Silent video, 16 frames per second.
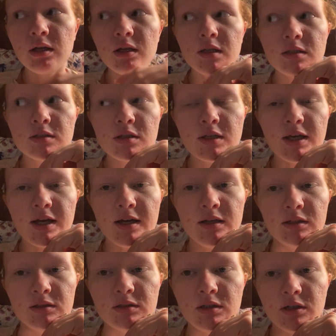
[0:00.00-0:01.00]
So yeah,
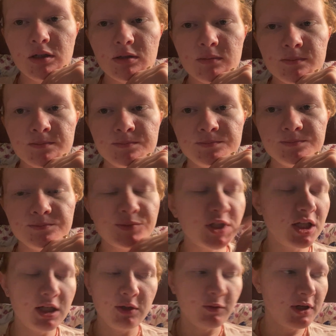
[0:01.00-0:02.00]
but
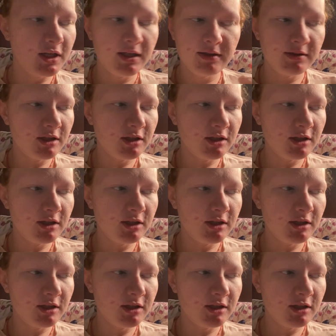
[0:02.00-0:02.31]
anyway,